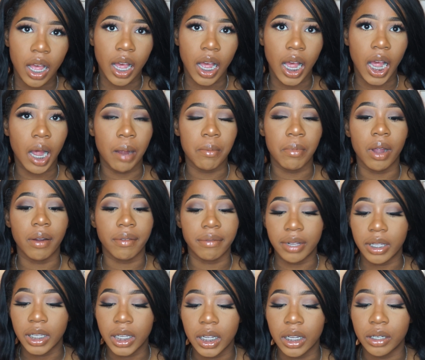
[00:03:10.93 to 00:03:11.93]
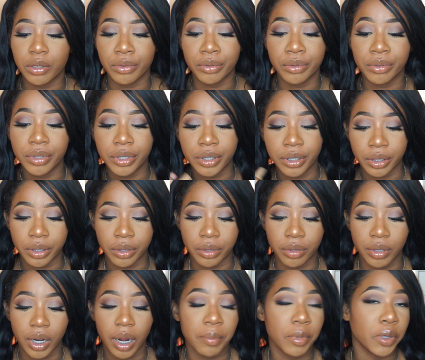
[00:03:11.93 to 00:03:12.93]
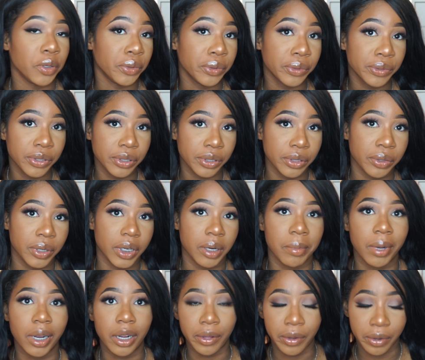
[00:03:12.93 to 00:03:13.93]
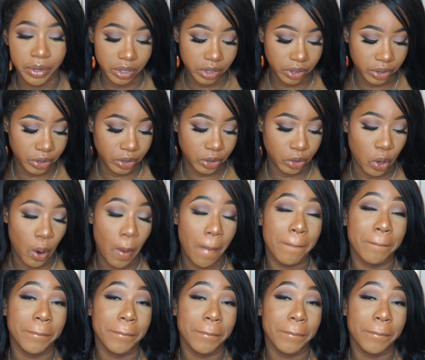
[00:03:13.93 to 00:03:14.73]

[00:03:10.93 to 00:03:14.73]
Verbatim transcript: I'm really a nude girl. I'm a nude girl and I'm a gloss girl,